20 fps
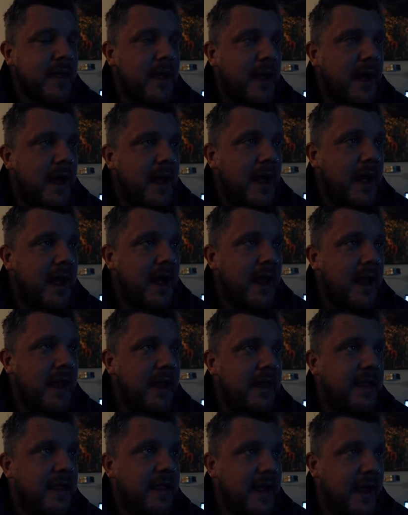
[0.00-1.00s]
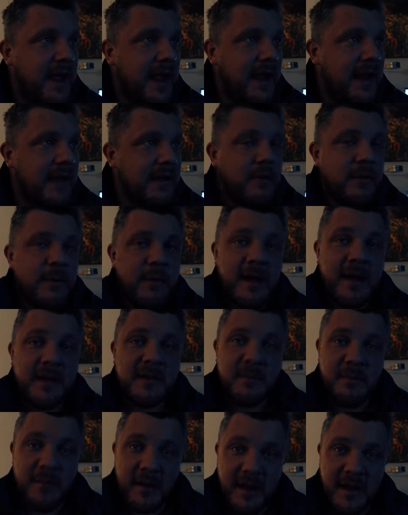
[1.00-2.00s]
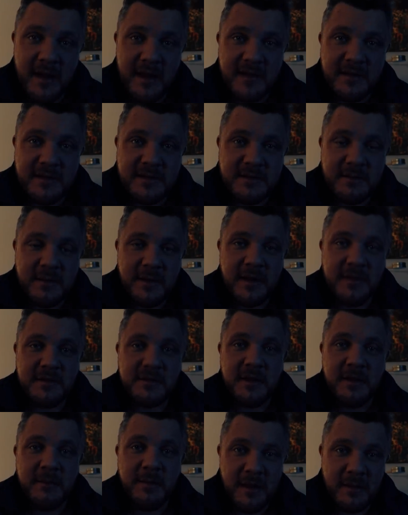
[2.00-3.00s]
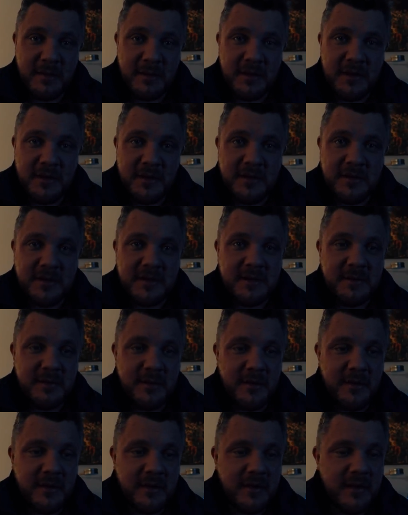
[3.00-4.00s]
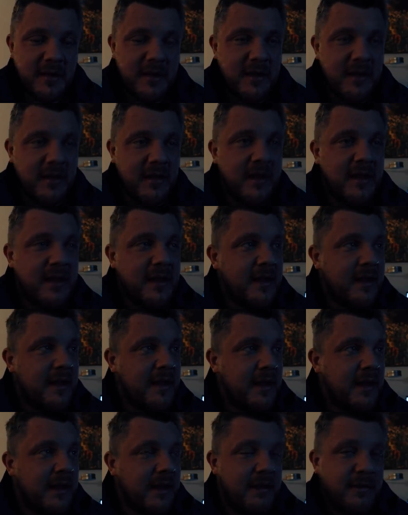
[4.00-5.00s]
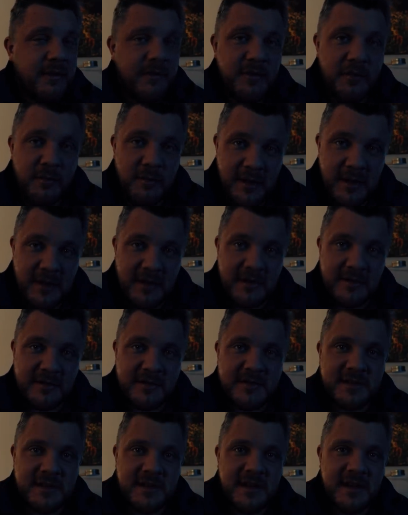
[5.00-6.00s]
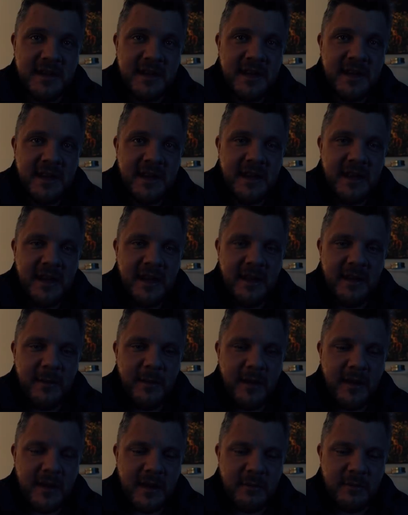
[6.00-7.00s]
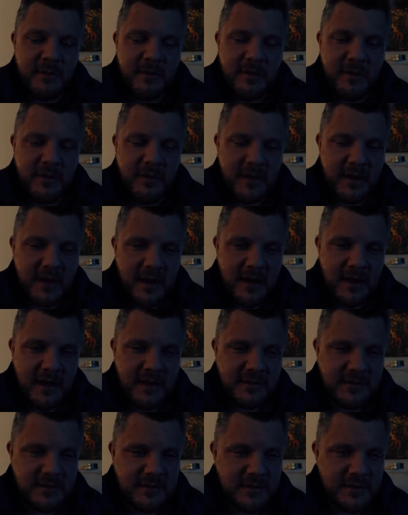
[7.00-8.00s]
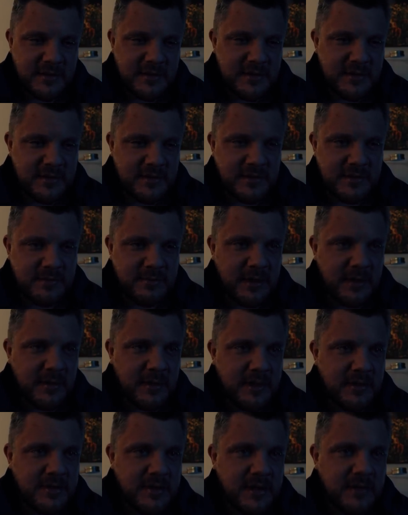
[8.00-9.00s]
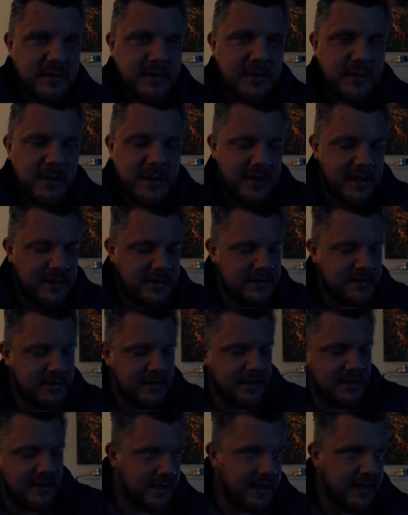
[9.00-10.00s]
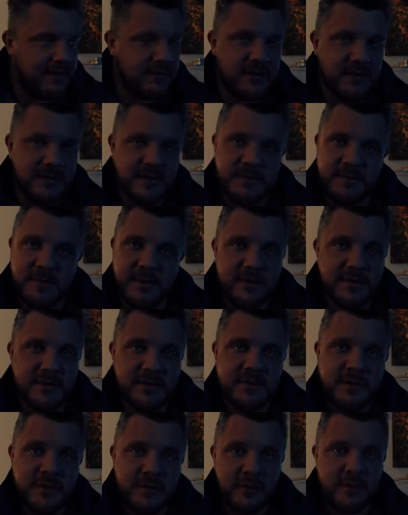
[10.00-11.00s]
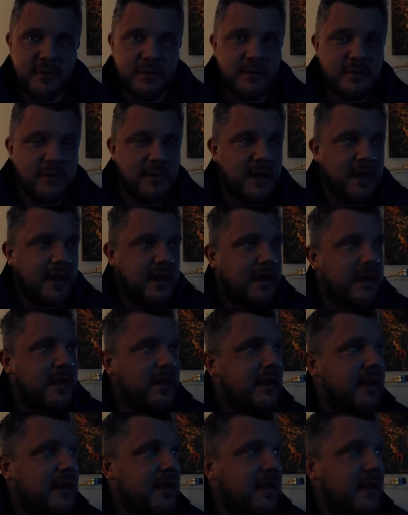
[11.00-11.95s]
And then going back to Brian's. Brian's got a barbecue, he's going to put on the grill, gonna have a few beers, hang out with all the guys, just be quite chilled, quite nice. Everything's just been so like